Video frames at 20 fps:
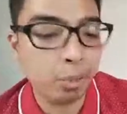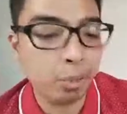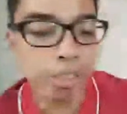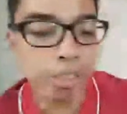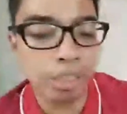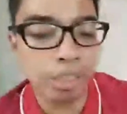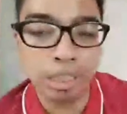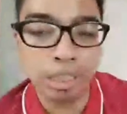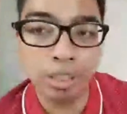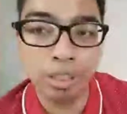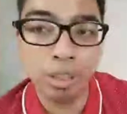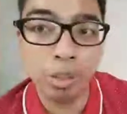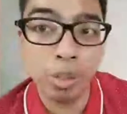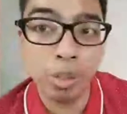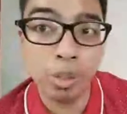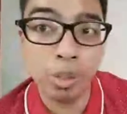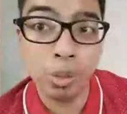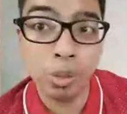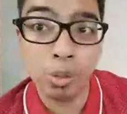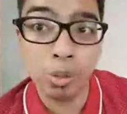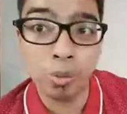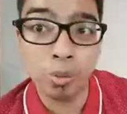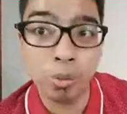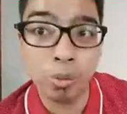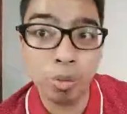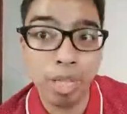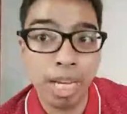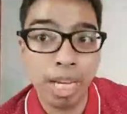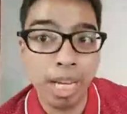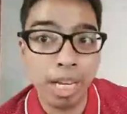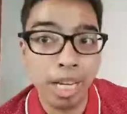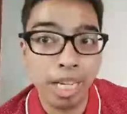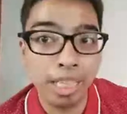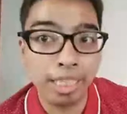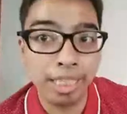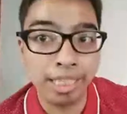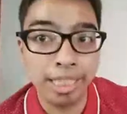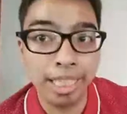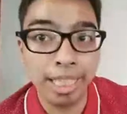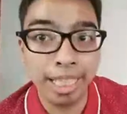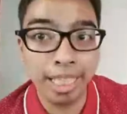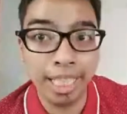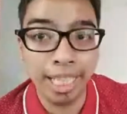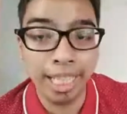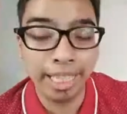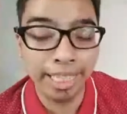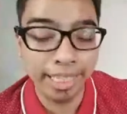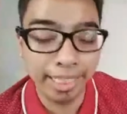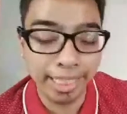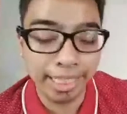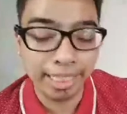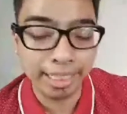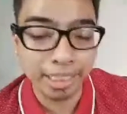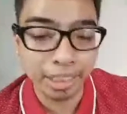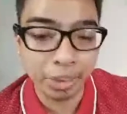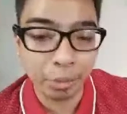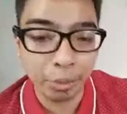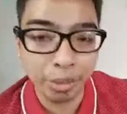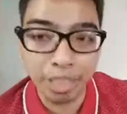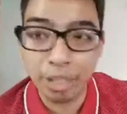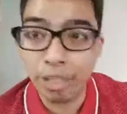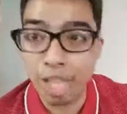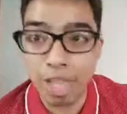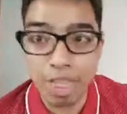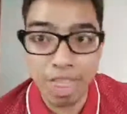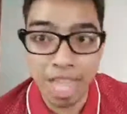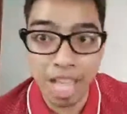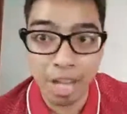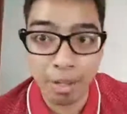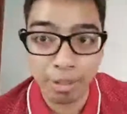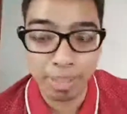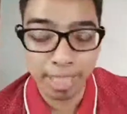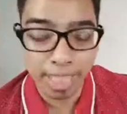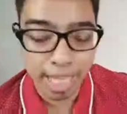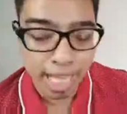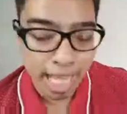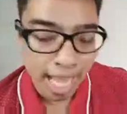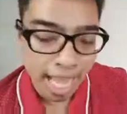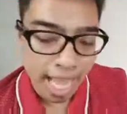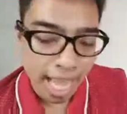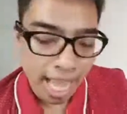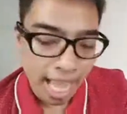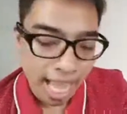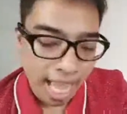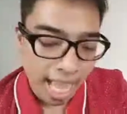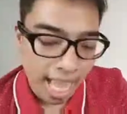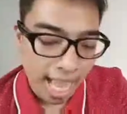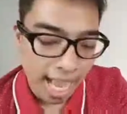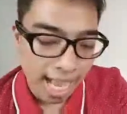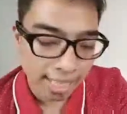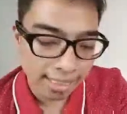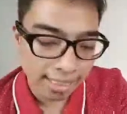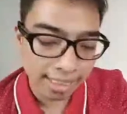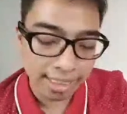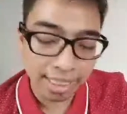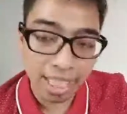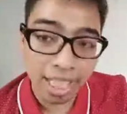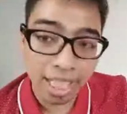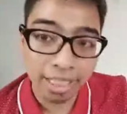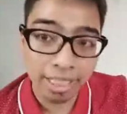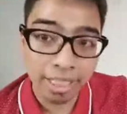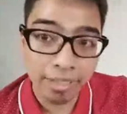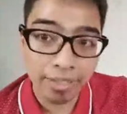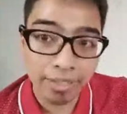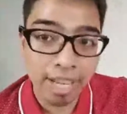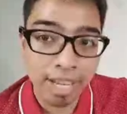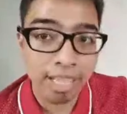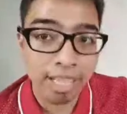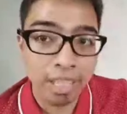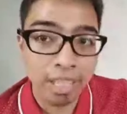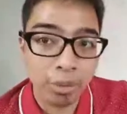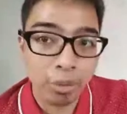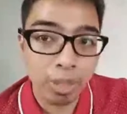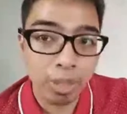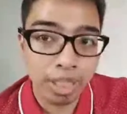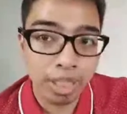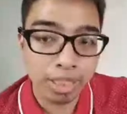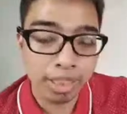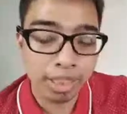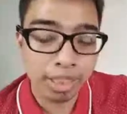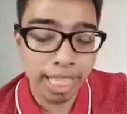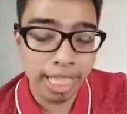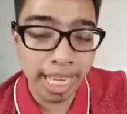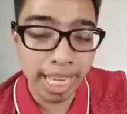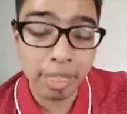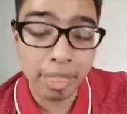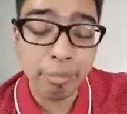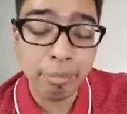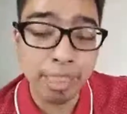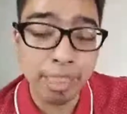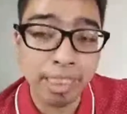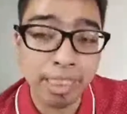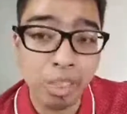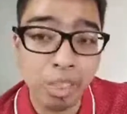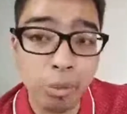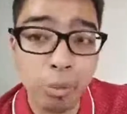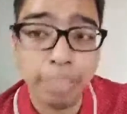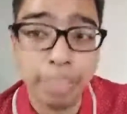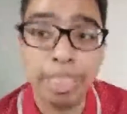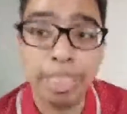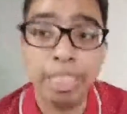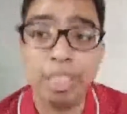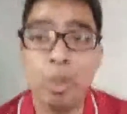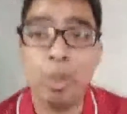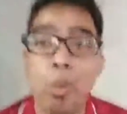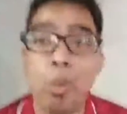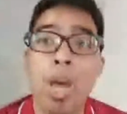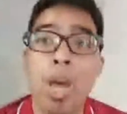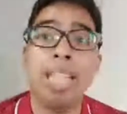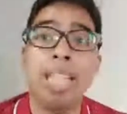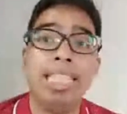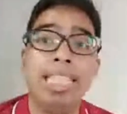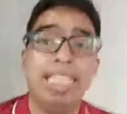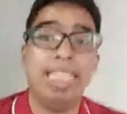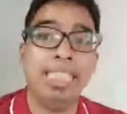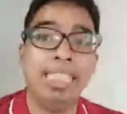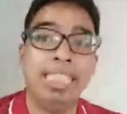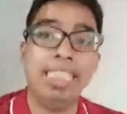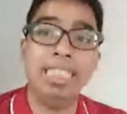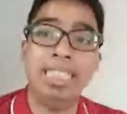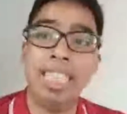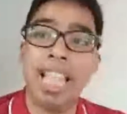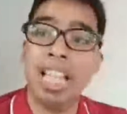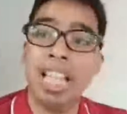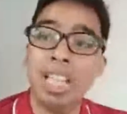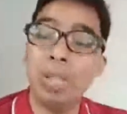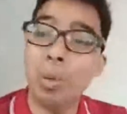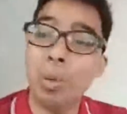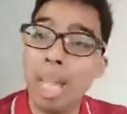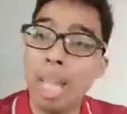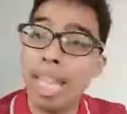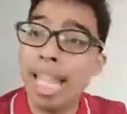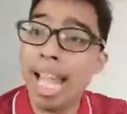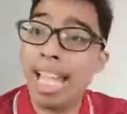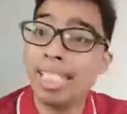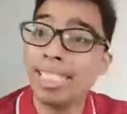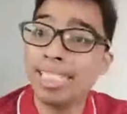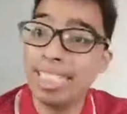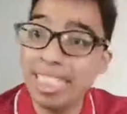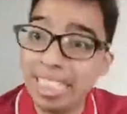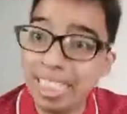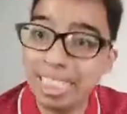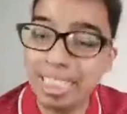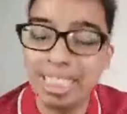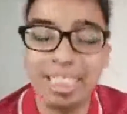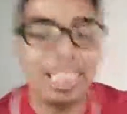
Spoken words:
was in no it is without a doubt has a slot in the final was NBC with Igual a T,